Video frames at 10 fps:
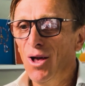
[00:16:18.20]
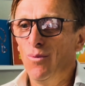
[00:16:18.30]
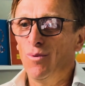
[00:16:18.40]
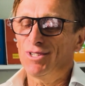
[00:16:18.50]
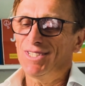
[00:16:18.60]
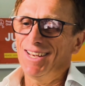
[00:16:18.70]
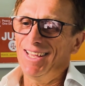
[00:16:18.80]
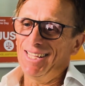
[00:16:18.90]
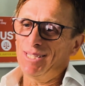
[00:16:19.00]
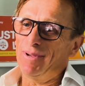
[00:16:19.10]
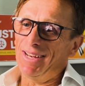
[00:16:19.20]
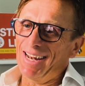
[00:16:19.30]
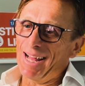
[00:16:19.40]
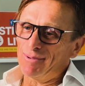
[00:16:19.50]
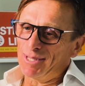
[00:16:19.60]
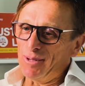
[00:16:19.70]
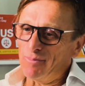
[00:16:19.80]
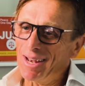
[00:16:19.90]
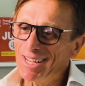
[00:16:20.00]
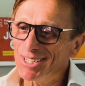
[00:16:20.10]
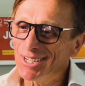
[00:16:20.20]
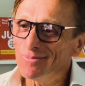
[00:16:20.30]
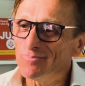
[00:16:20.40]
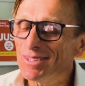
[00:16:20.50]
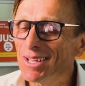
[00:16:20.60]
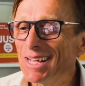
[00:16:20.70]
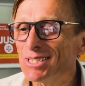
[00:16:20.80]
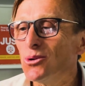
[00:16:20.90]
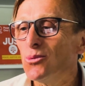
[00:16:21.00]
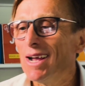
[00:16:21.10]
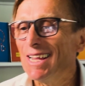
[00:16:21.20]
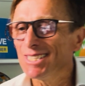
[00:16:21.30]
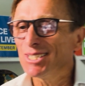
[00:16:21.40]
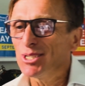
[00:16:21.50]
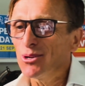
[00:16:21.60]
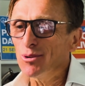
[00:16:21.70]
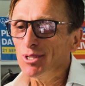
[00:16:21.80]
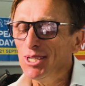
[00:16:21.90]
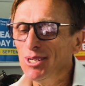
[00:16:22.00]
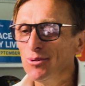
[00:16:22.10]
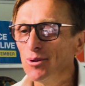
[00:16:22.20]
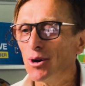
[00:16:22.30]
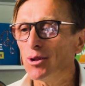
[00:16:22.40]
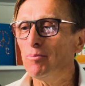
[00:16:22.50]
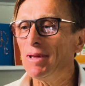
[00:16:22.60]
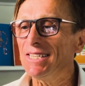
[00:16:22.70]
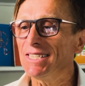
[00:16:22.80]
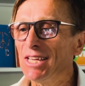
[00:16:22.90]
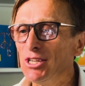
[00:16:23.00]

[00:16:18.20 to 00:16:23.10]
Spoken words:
Well, Scilla, it's been an absolute pleasure, as always, to talk to you on Peace Day.